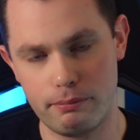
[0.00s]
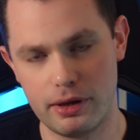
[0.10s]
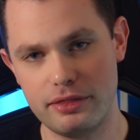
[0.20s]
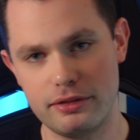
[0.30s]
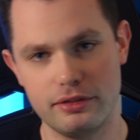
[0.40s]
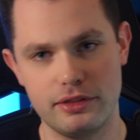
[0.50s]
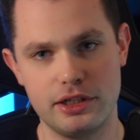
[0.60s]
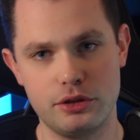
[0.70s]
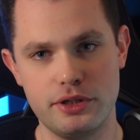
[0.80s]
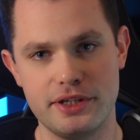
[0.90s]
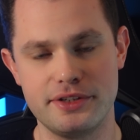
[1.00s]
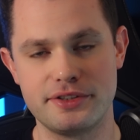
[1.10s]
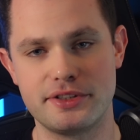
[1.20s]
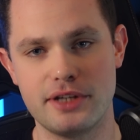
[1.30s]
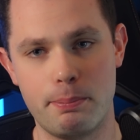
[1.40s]
But there
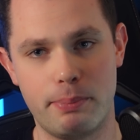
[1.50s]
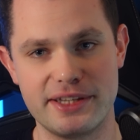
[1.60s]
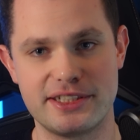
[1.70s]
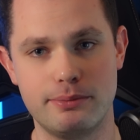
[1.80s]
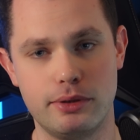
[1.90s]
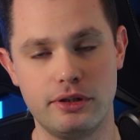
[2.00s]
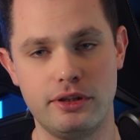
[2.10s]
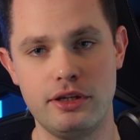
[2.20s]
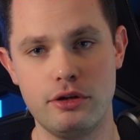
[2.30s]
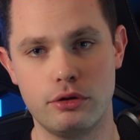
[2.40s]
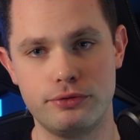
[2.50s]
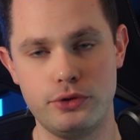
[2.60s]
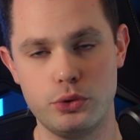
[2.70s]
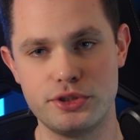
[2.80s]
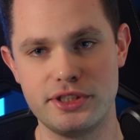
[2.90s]
is a possibility of
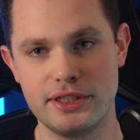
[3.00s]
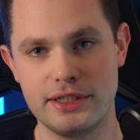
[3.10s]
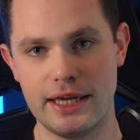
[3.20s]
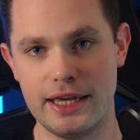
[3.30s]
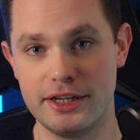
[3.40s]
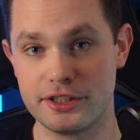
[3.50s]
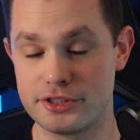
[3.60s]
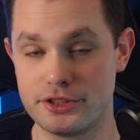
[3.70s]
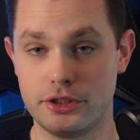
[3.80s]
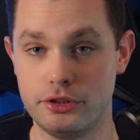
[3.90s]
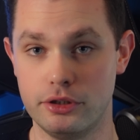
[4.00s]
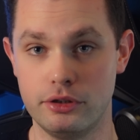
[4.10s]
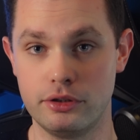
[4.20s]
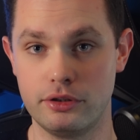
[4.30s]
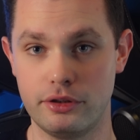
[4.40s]
using an
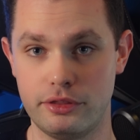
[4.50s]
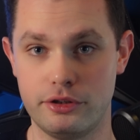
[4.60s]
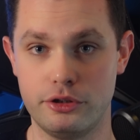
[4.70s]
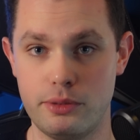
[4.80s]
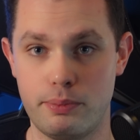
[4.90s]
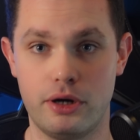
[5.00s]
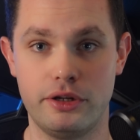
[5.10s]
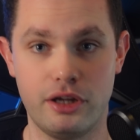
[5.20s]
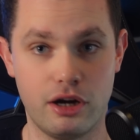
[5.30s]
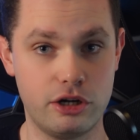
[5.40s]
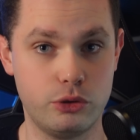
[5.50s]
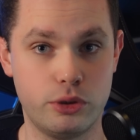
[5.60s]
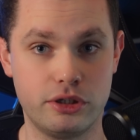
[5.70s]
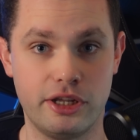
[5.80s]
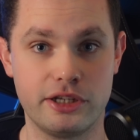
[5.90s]
external third-party
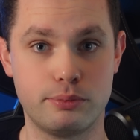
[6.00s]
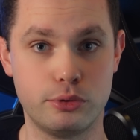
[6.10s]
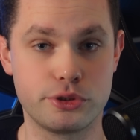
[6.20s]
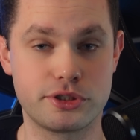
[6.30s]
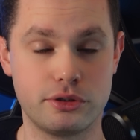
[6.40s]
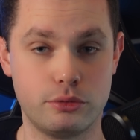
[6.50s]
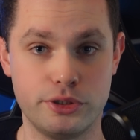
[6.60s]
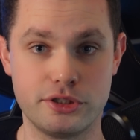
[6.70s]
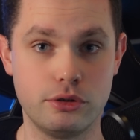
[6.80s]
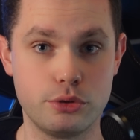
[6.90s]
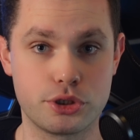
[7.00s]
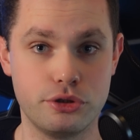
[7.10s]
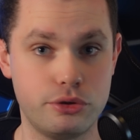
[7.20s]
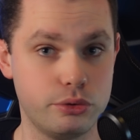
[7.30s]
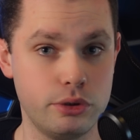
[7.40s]
hardware like Brooks
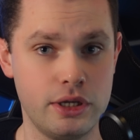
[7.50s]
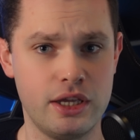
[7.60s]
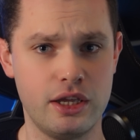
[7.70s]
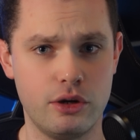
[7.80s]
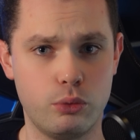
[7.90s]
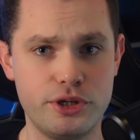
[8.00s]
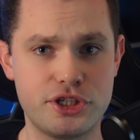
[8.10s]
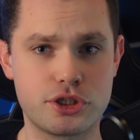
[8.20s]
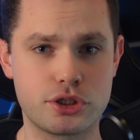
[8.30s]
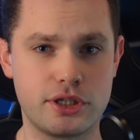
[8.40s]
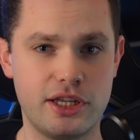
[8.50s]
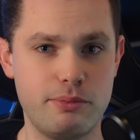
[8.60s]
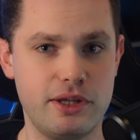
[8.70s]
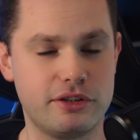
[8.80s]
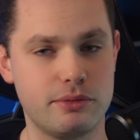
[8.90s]
Resolution 2, which can
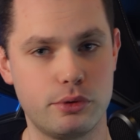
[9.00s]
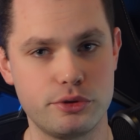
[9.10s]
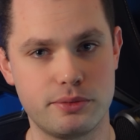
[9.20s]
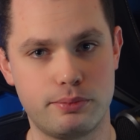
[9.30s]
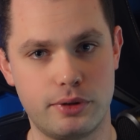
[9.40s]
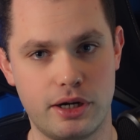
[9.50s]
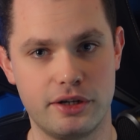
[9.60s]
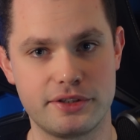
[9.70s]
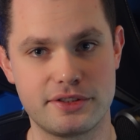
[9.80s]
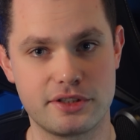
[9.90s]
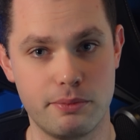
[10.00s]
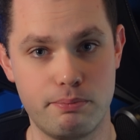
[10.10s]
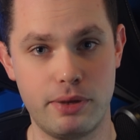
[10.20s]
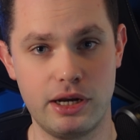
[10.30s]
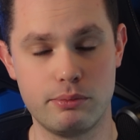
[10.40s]
make the Moza products
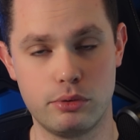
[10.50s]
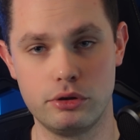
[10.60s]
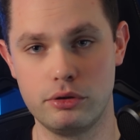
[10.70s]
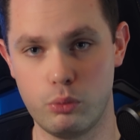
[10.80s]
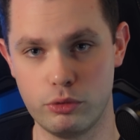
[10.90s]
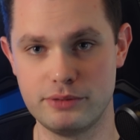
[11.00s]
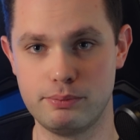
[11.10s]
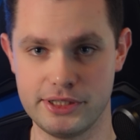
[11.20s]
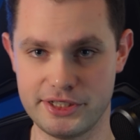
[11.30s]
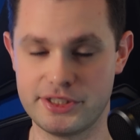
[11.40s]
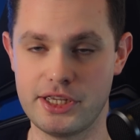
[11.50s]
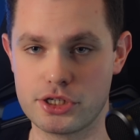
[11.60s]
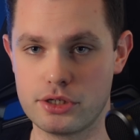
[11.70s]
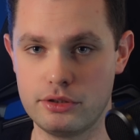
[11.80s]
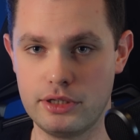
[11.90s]
compatible with
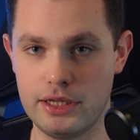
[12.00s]
PlayStation.